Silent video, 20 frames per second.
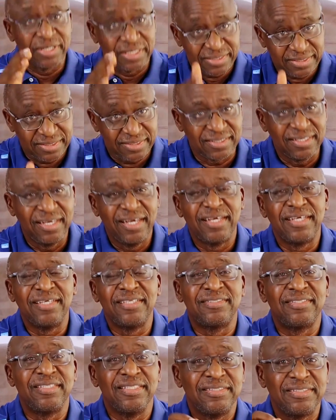This
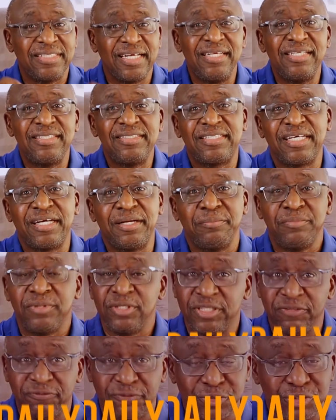Daily Gem
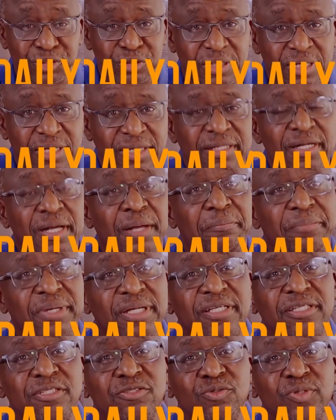Devotional,
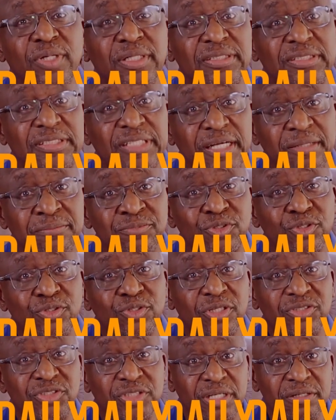making you a gem to
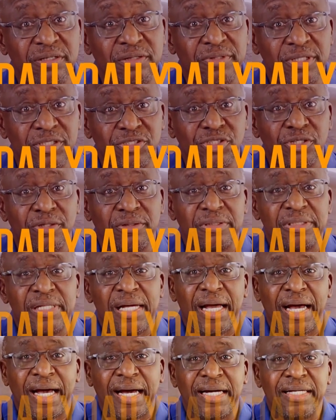your generation
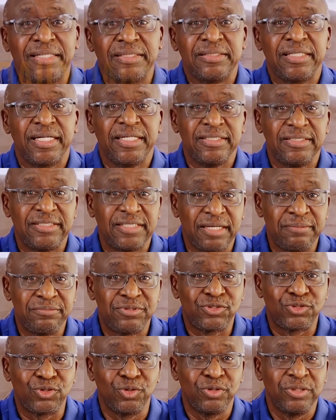and a
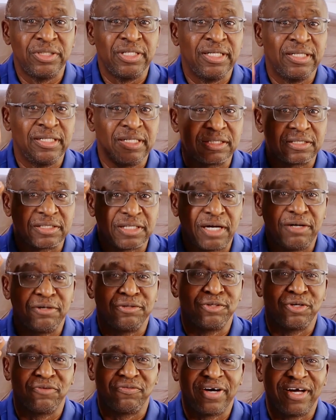gemstone in the
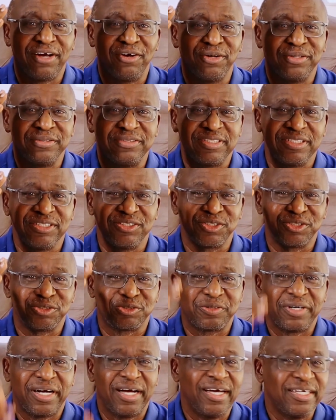crown of our Lord Jesus
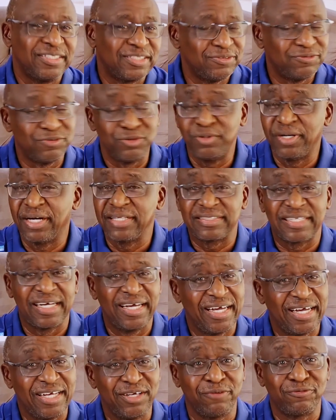Christ. If you are
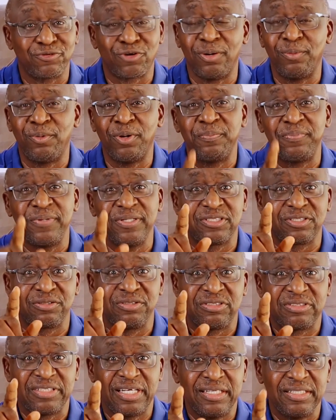tired of commonplace
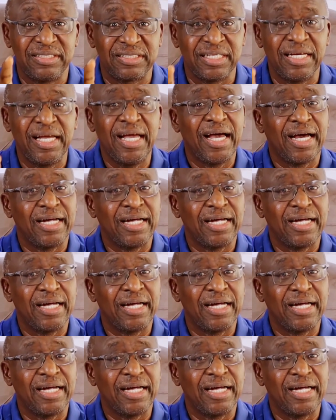Christianity